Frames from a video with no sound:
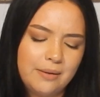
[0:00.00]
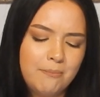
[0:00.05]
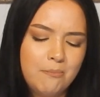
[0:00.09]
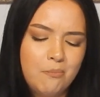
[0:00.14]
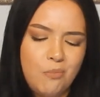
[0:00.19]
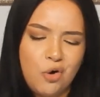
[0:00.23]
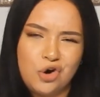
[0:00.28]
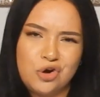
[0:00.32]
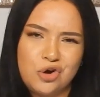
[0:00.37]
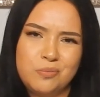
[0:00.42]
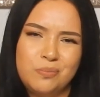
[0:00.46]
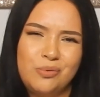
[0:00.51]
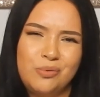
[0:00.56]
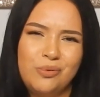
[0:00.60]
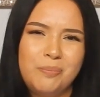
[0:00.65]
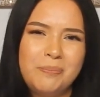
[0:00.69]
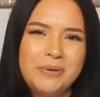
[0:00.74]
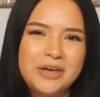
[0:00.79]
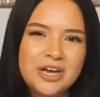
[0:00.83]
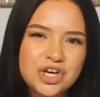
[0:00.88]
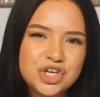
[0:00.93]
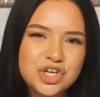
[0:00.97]
a marble
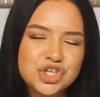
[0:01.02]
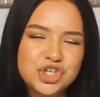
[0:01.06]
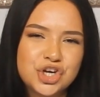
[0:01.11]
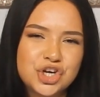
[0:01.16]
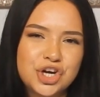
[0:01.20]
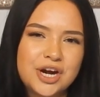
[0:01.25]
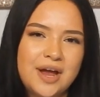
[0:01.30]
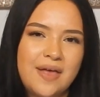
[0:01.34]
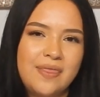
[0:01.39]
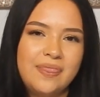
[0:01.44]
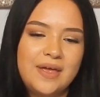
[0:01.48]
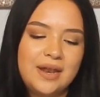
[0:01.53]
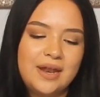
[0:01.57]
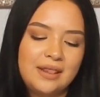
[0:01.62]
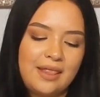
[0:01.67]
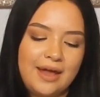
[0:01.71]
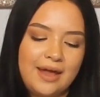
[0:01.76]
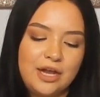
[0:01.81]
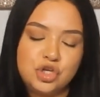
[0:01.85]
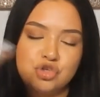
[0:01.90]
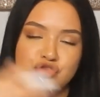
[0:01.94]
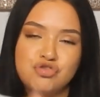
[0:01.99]
picture and then
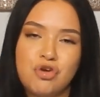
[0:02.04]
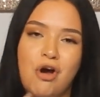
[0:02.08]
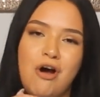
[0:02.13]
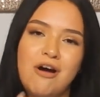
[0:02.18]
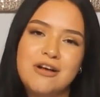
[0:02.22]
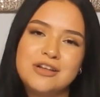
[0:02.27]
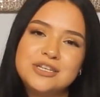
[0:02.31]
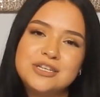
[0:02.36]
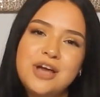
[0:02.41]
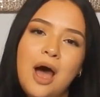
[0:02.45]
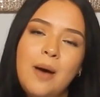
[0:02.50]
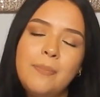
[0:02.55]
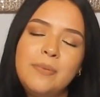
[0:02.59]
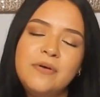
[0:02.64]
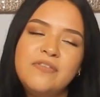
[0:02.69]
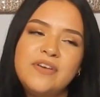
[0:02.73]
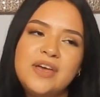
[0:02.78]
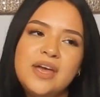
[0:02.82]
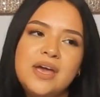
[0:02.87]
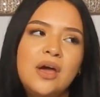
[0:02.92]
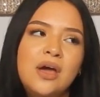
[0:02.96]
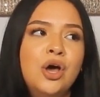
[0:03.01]
like draw on top of
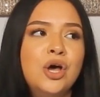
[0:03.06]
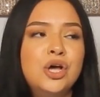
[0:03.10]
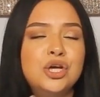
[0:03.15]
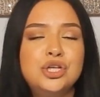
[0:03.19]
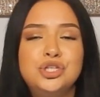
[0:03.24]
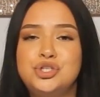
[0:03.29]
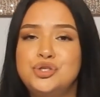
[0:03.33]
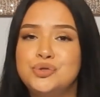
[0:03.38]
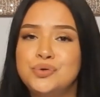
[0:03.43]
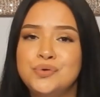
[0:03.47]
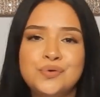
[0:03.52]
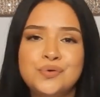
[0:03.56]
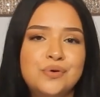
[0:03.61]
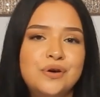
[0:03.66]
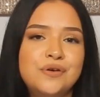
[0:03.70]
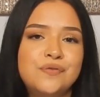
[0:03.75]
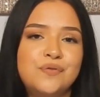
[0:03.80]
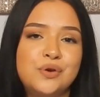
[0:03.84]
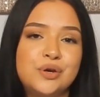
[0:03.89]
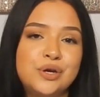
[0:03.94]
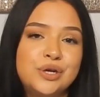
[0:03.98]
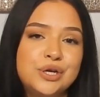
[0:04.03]
it, doodle
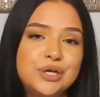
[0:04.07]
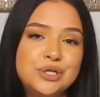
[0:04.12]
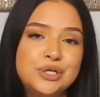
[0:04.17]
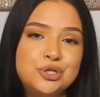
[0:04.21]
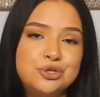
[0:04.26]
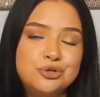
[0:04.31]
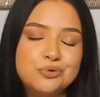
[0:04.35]
if you're a good